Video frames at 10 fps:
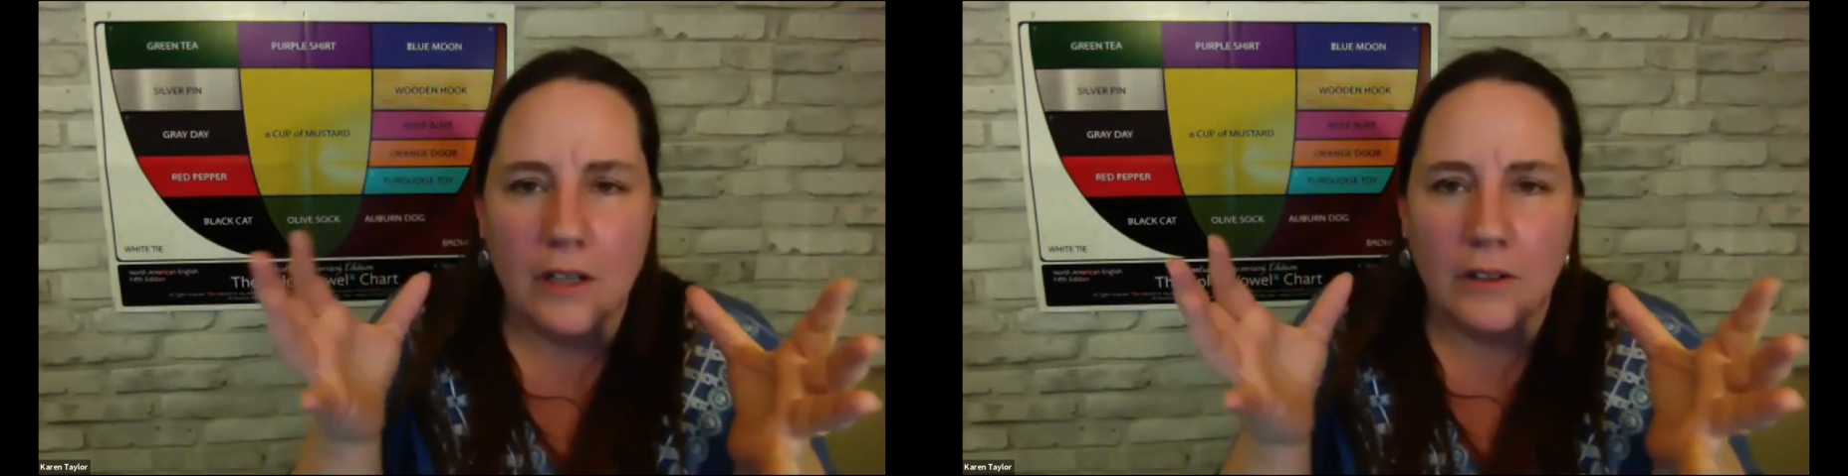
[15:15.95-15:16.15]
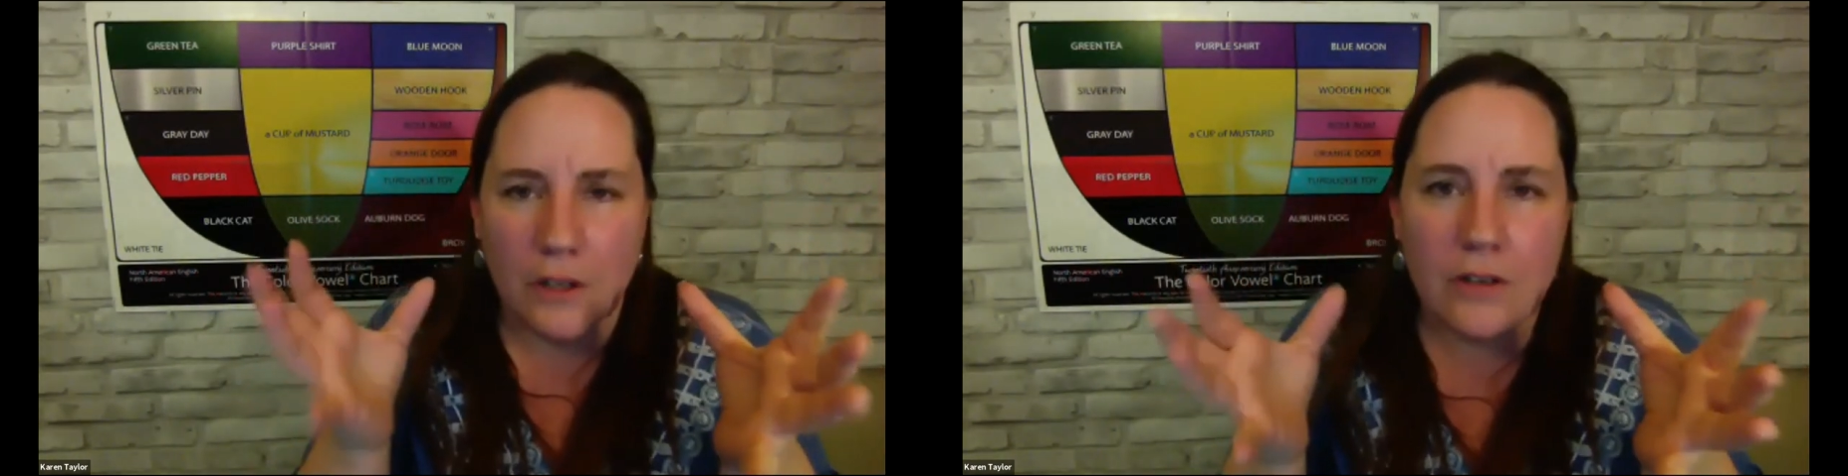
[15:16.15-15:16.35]
a
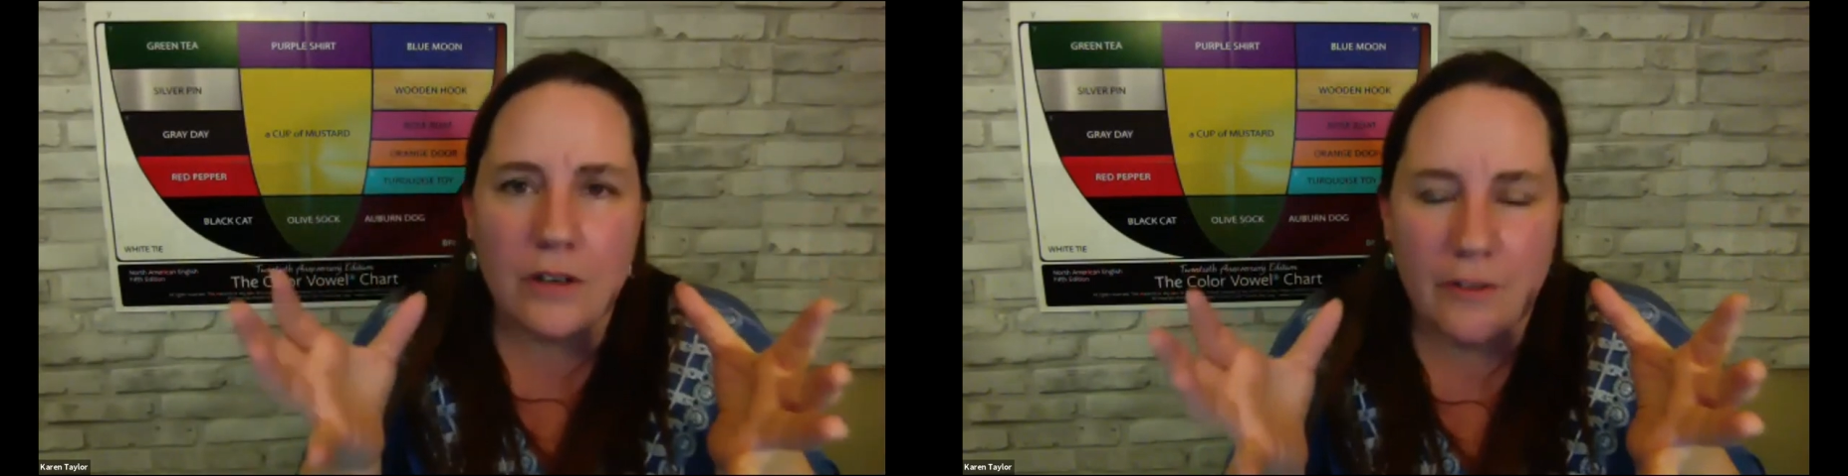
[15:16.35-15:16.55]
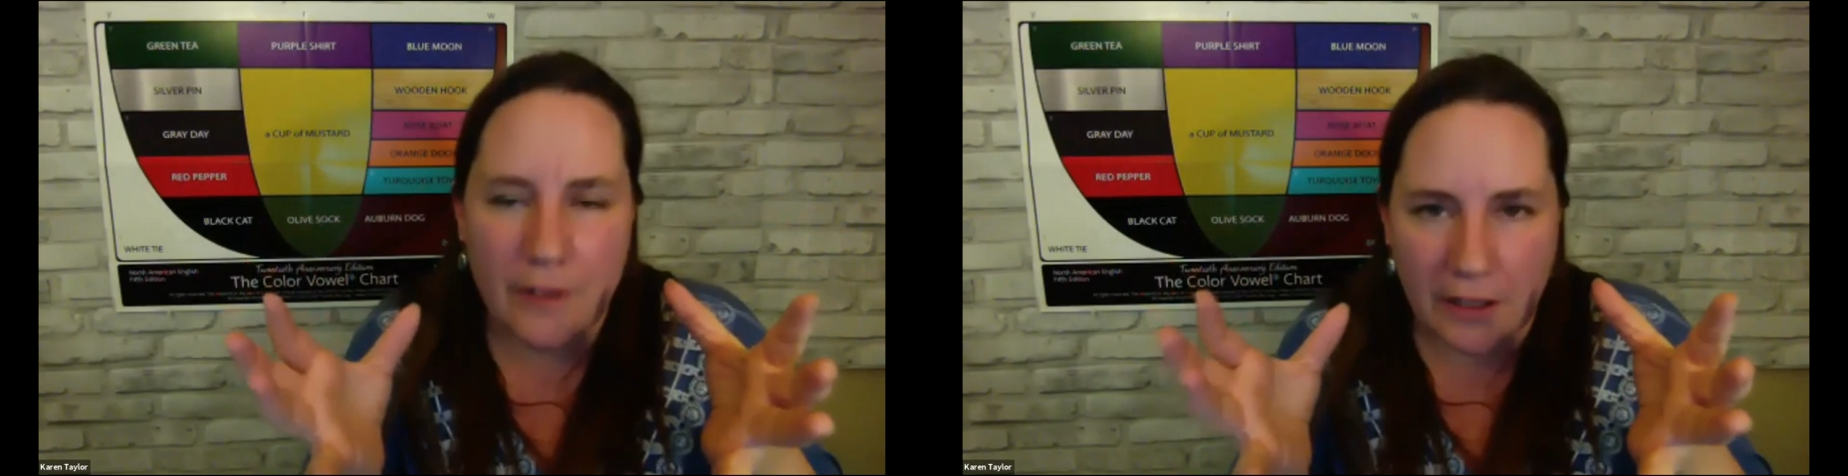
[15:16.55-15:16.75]
learner
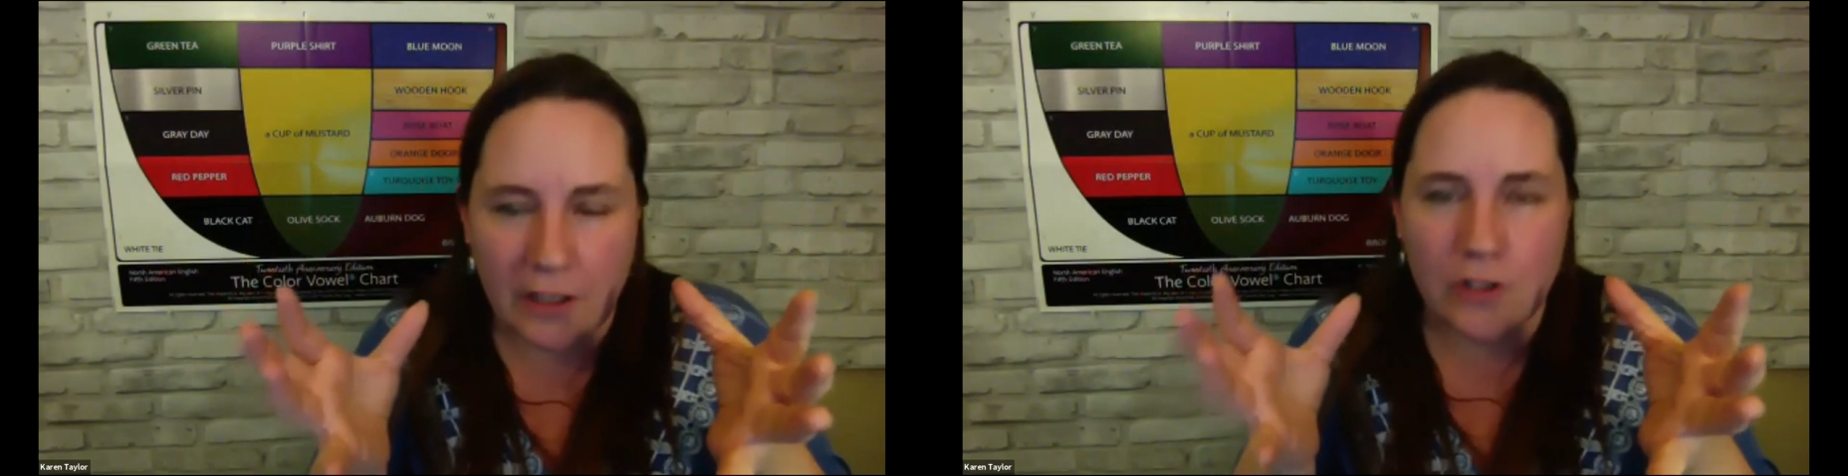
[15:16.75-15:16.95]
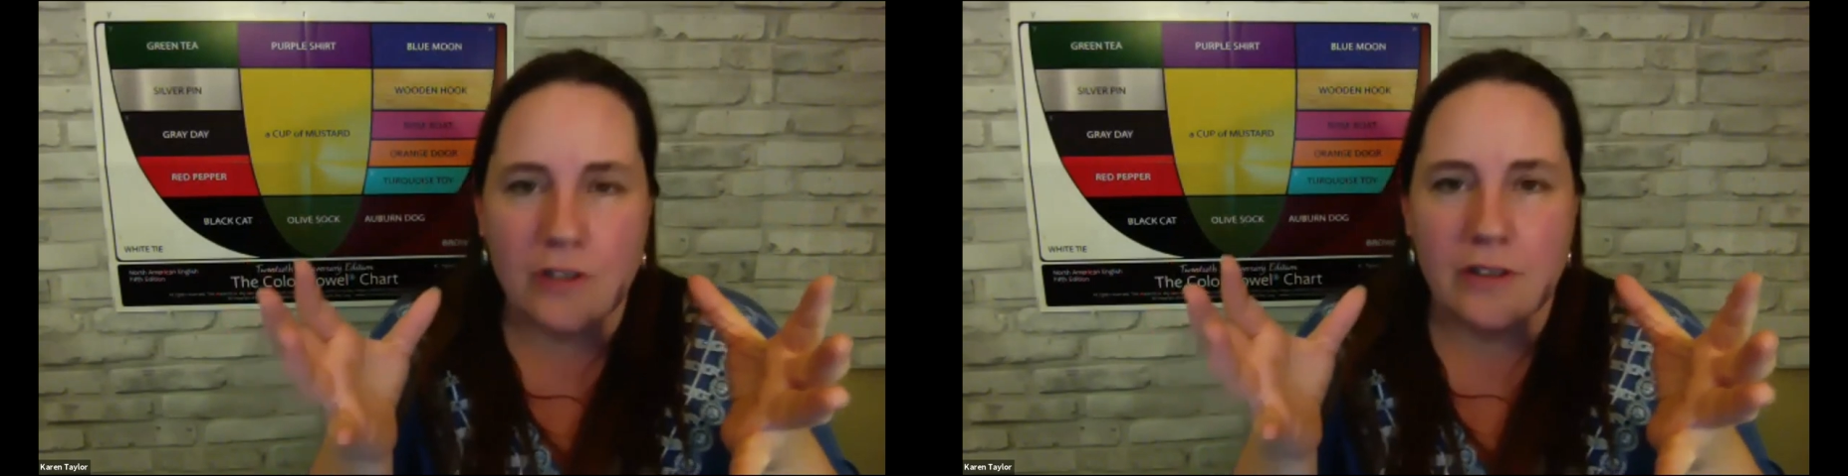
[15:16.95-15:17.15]
of
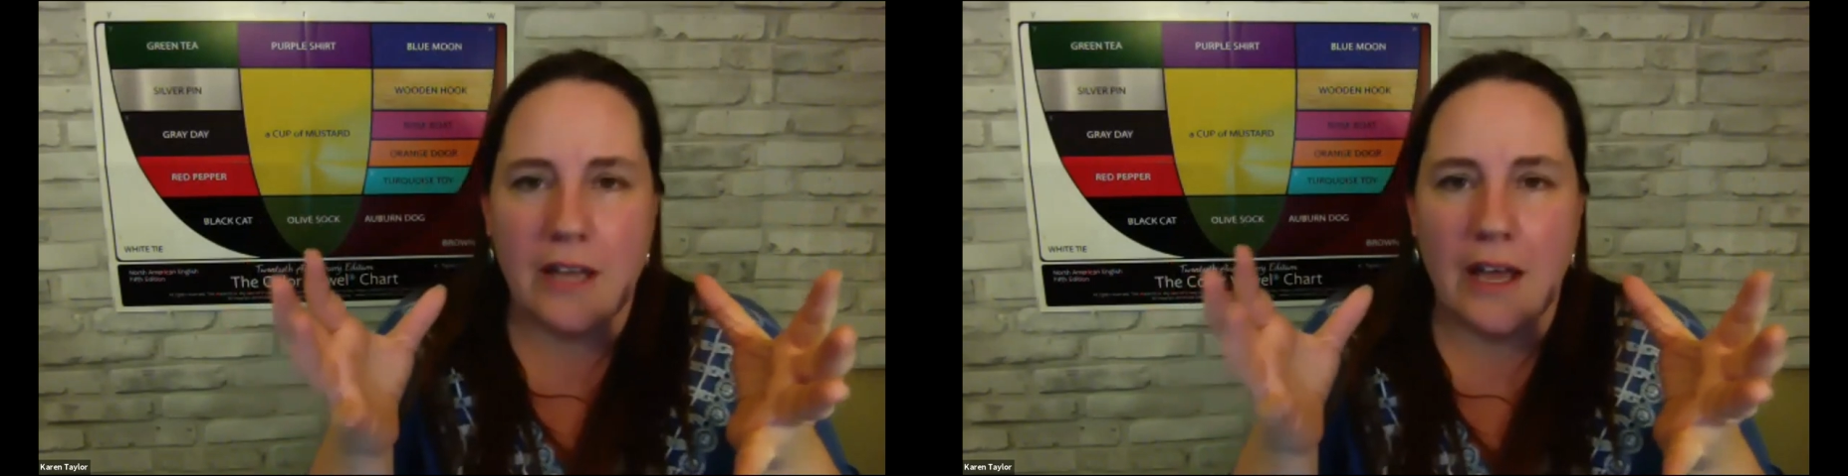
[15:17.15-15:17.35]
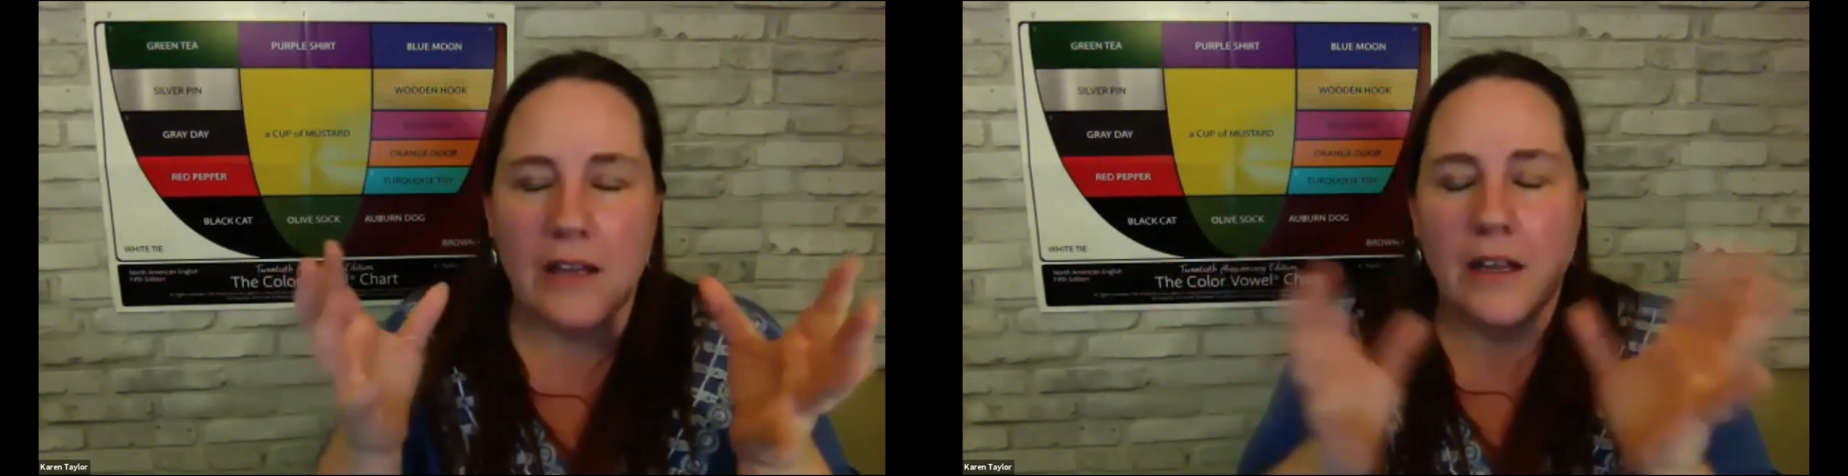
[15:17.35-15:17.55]
English that